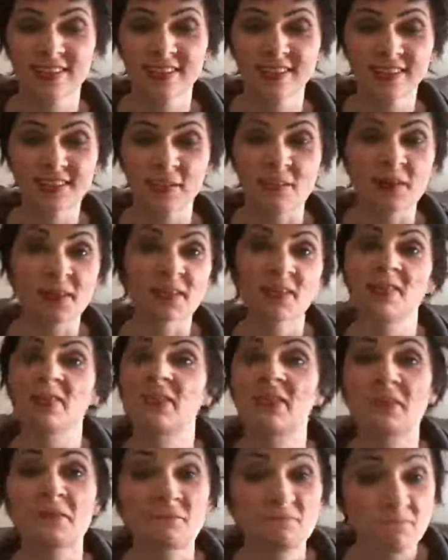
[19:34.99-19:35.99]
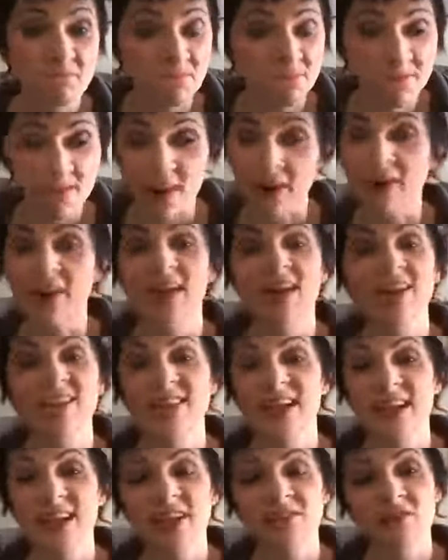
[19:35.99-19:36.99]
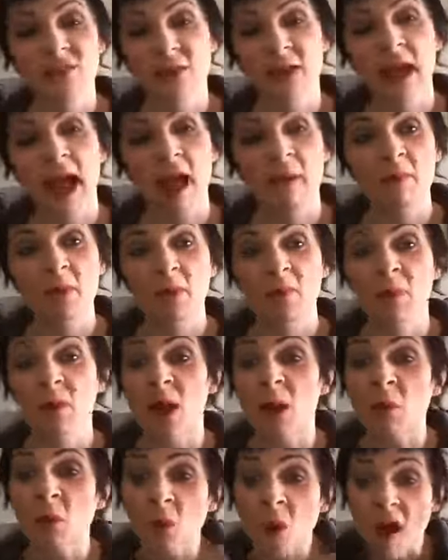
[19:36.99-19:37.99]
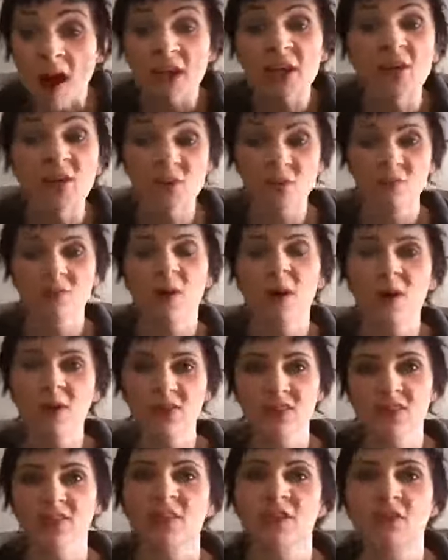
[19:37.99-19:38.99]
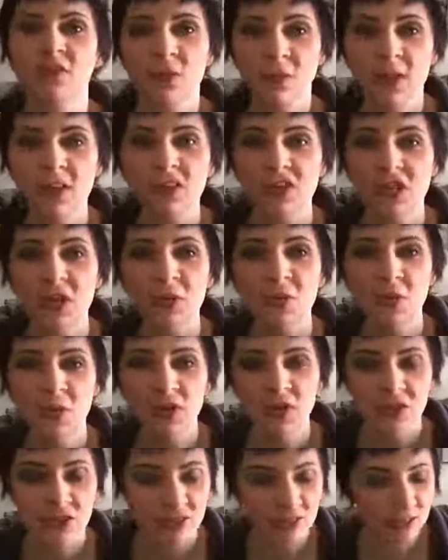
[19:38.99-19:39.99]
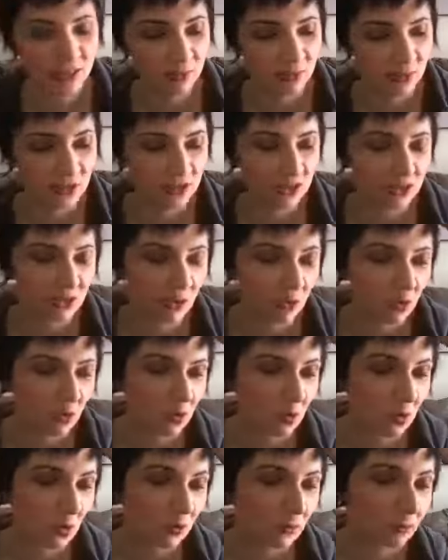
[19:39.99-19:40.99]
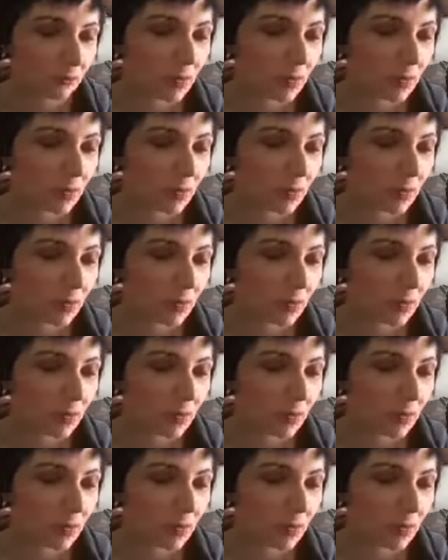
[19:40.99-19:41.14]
something that they're very excited, very happy about, and wanting to impart this information, which is so cool.